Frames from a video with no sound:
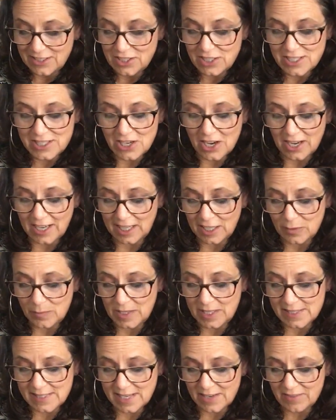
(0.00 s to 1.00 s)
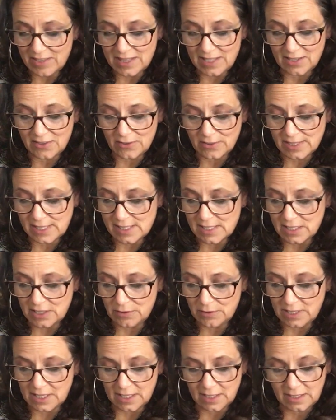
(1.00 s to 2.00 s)
China, because everything old is new
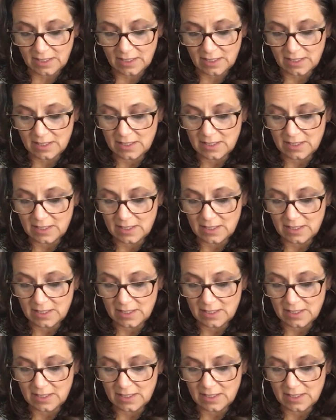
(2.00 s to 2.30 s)
again.